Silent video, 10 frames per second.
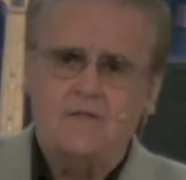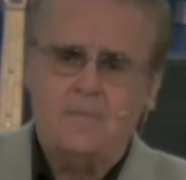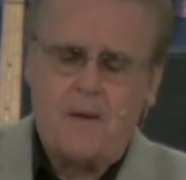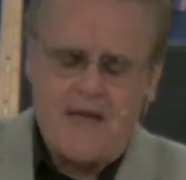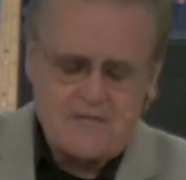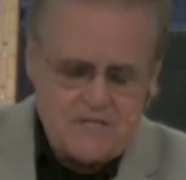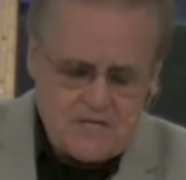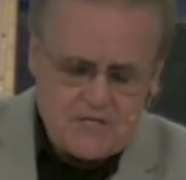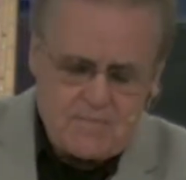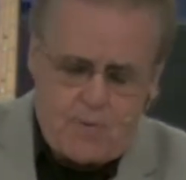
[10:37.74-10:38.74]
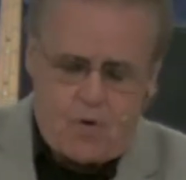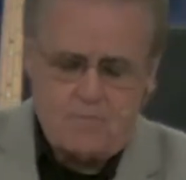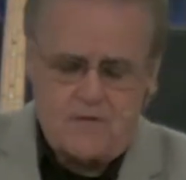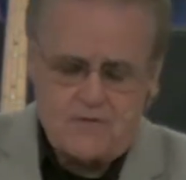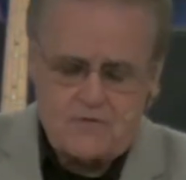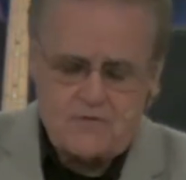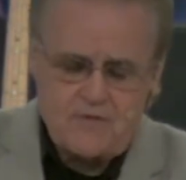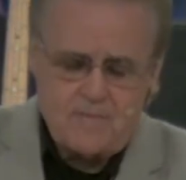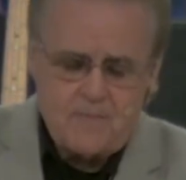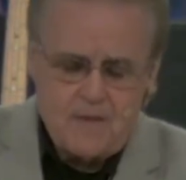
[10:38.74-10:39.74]
the past disappointments,
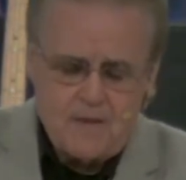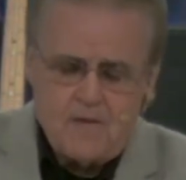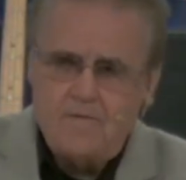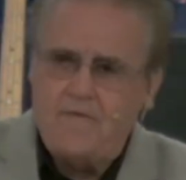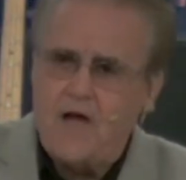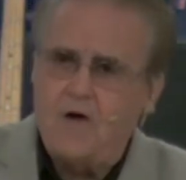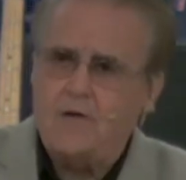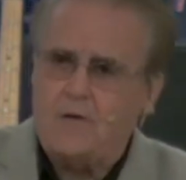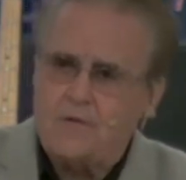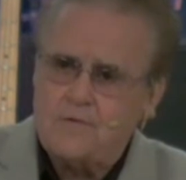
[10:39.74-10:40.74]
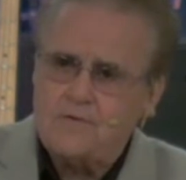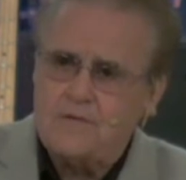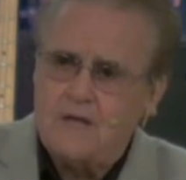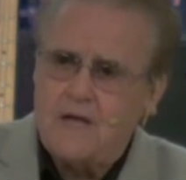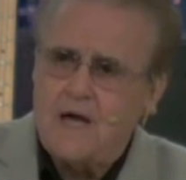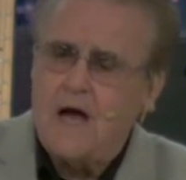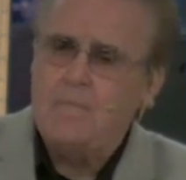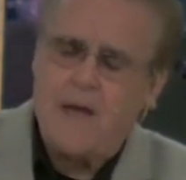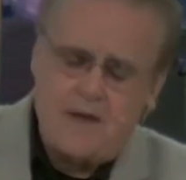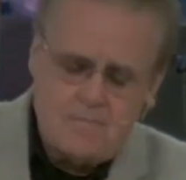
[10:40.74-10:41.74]
failures,
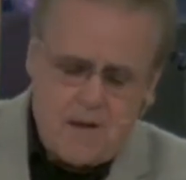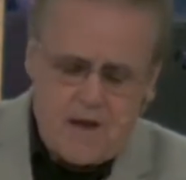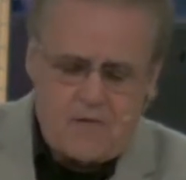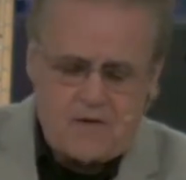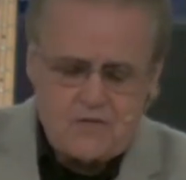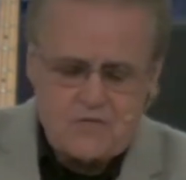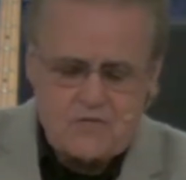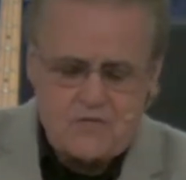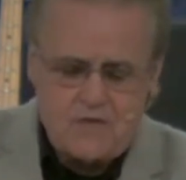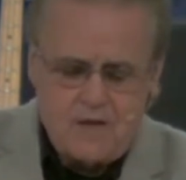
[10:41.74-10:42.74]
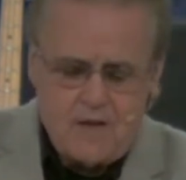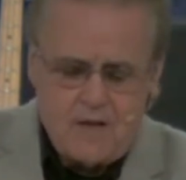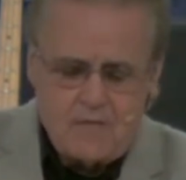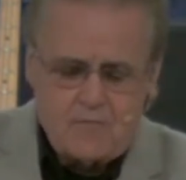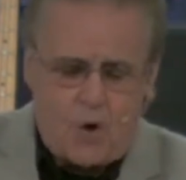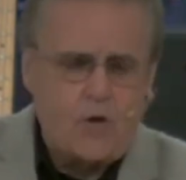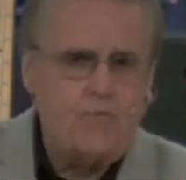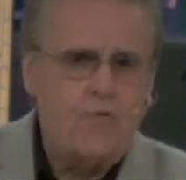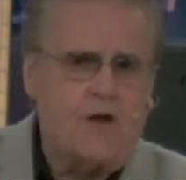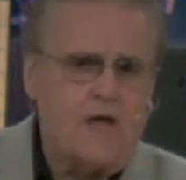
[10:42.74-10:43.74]
a bad marriage,
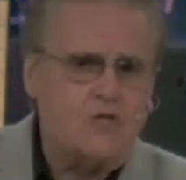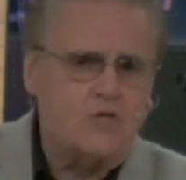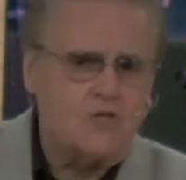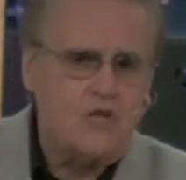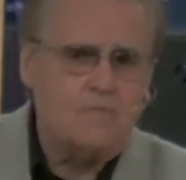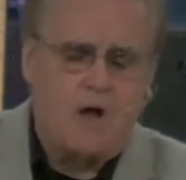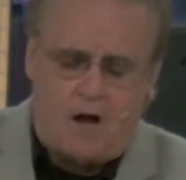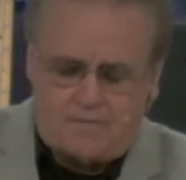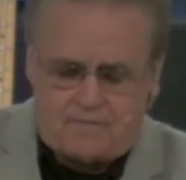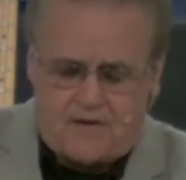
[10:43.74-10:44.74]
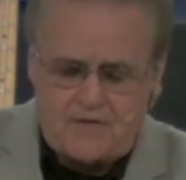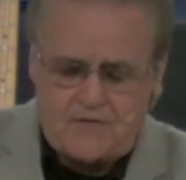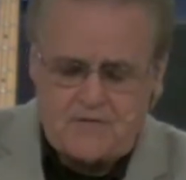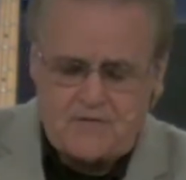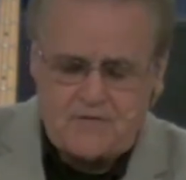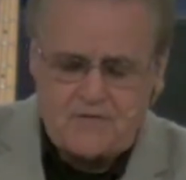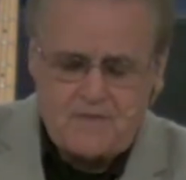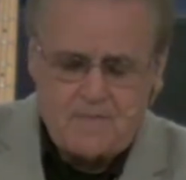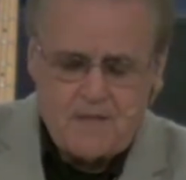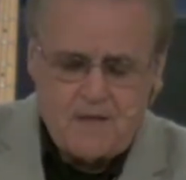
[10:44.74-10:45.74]
broken relationships, offenses,
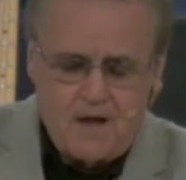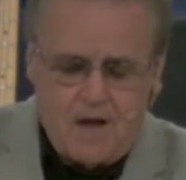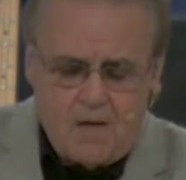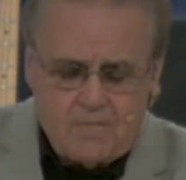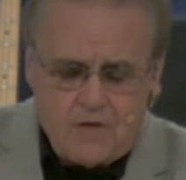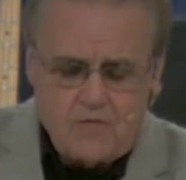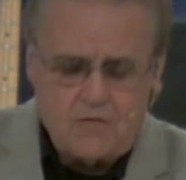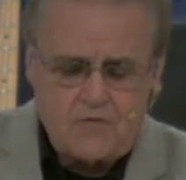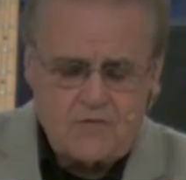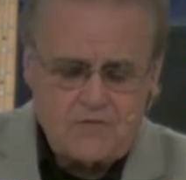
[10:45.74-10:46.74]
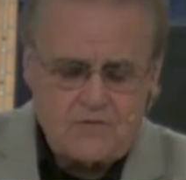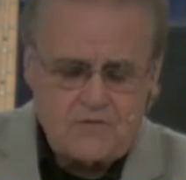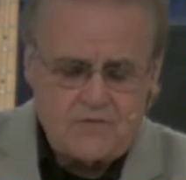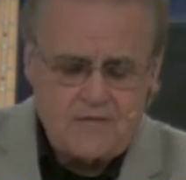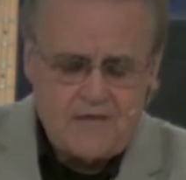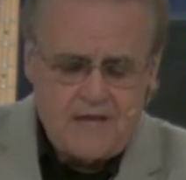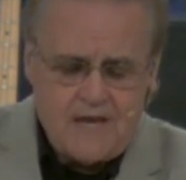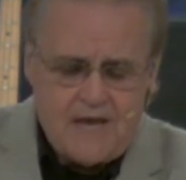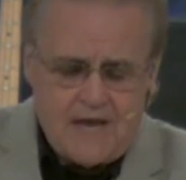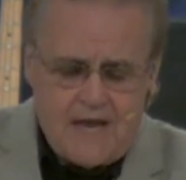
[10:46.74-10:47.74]
abuses,
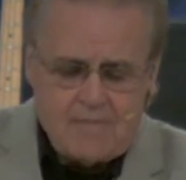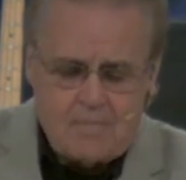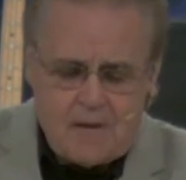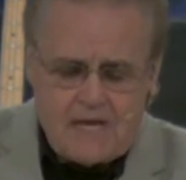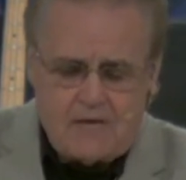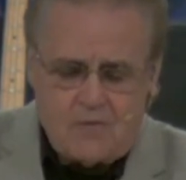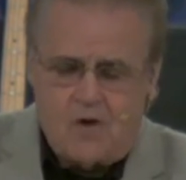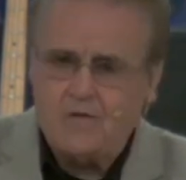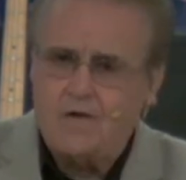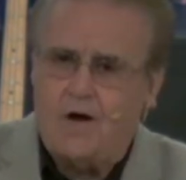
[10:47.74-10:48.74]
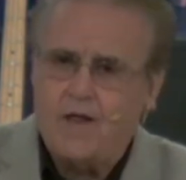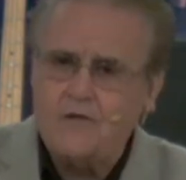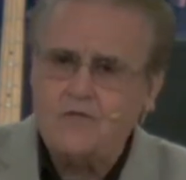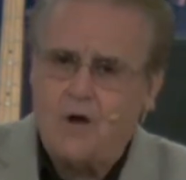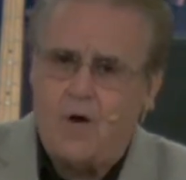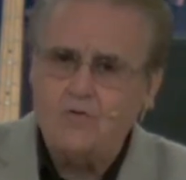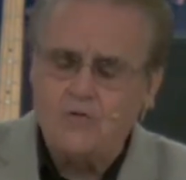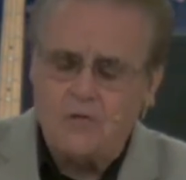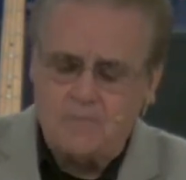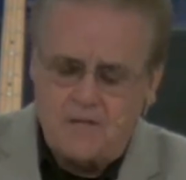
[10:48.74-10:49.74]
and be what God has called
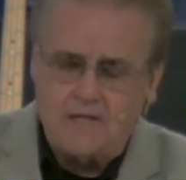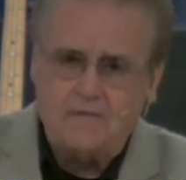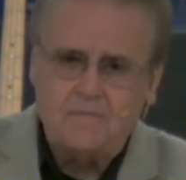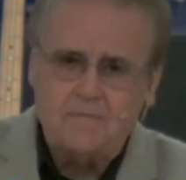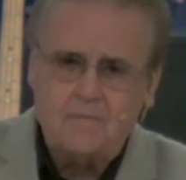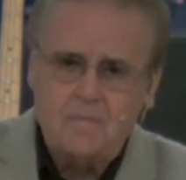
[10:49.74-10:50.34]
you to be.